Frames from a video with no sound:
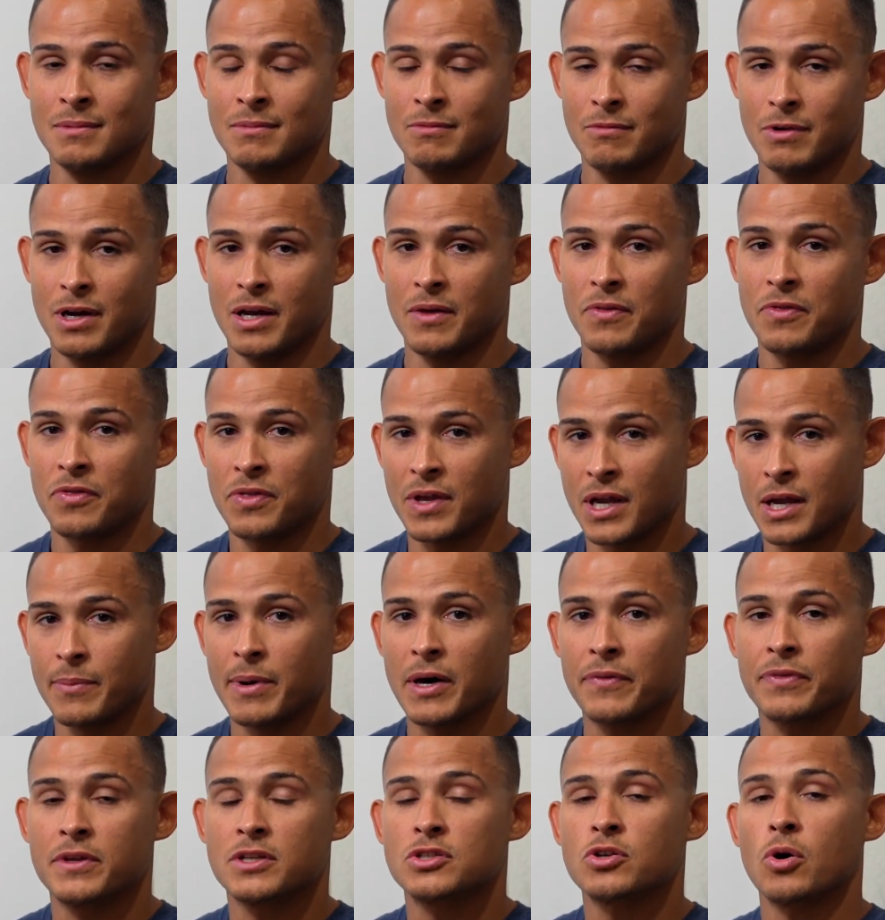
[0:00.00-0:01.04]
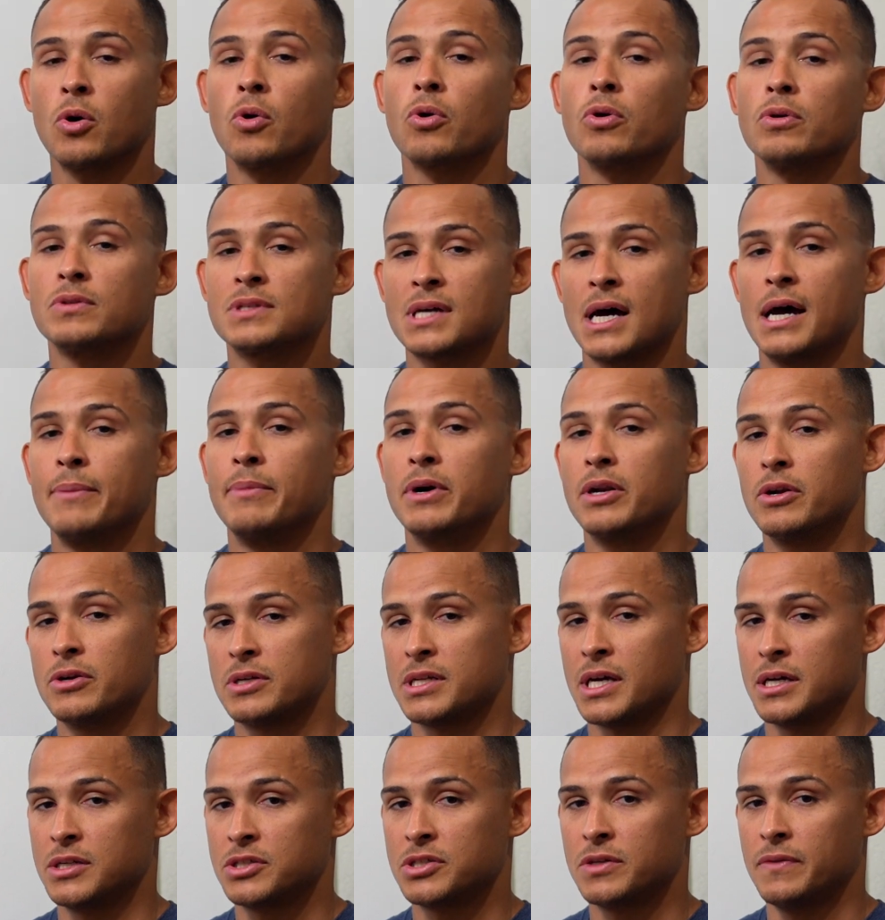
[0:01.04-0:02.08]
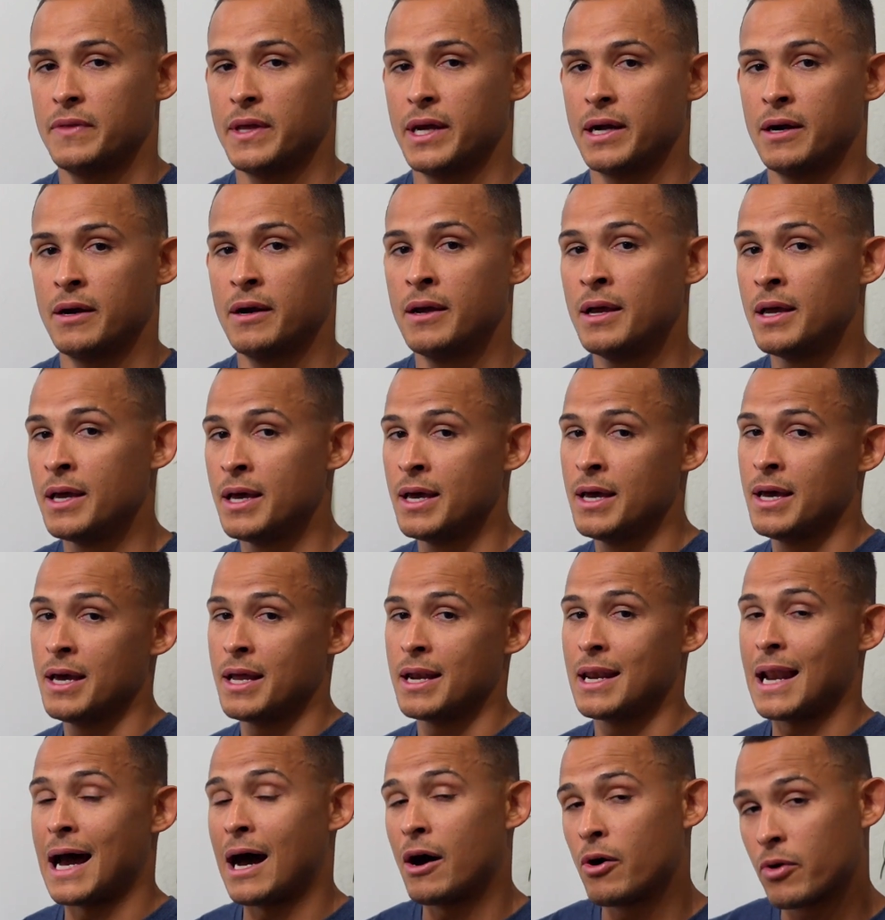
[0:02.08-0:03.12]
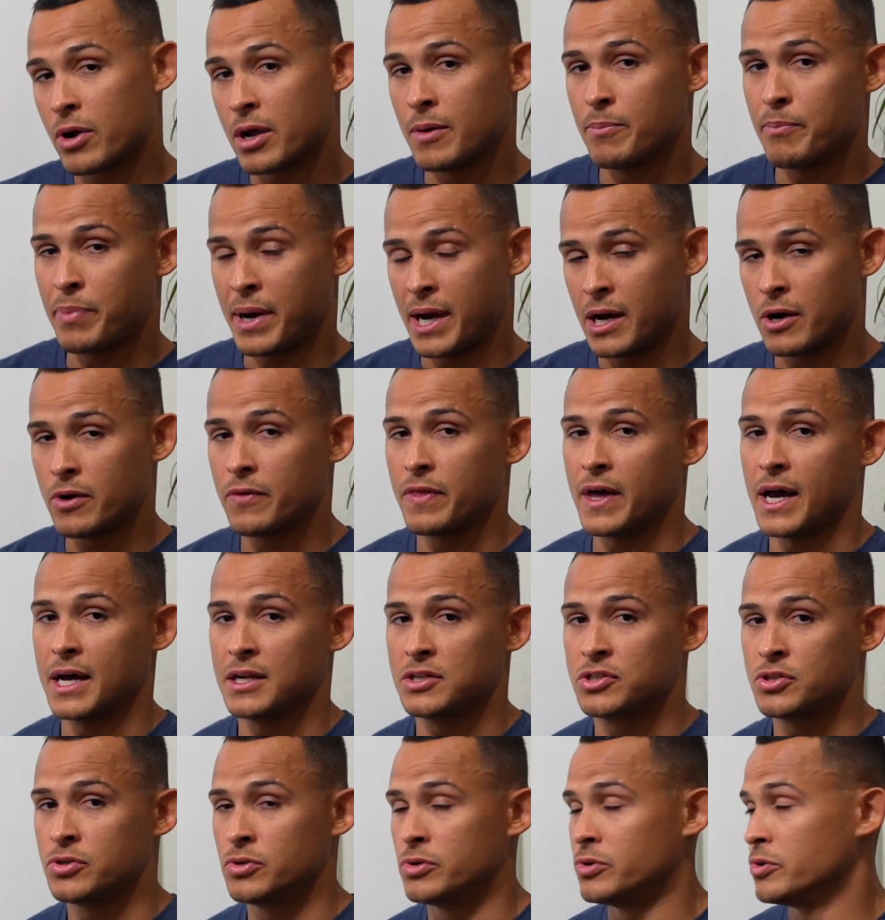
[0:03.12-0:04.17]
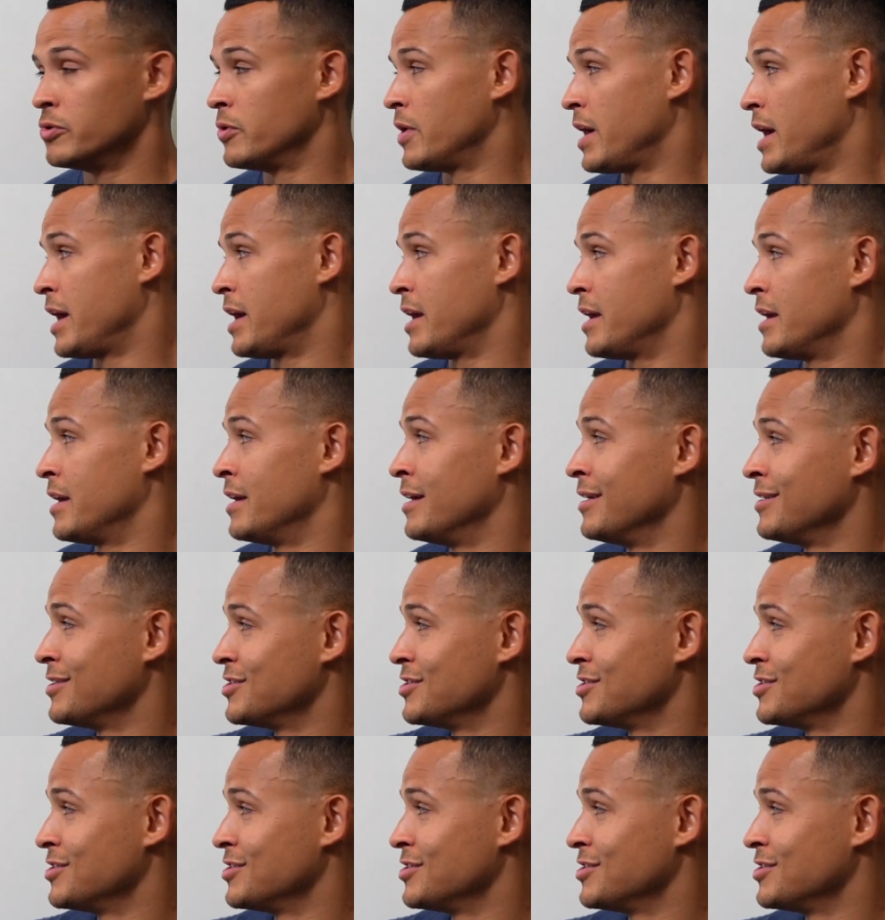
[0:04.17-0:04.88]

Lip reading: right? Think about the total time under tension there. Now compare that to a